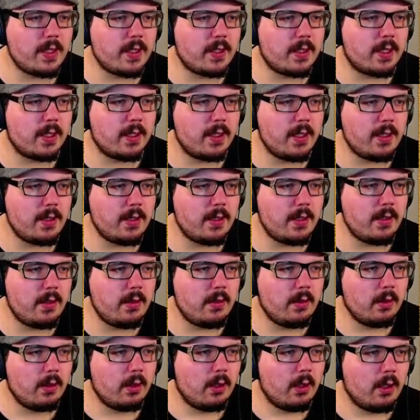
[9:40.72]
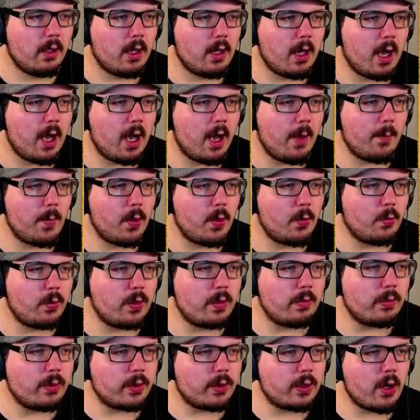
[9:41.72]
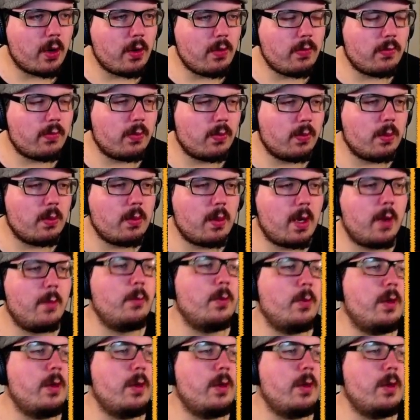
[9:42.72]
connected, we would go through and we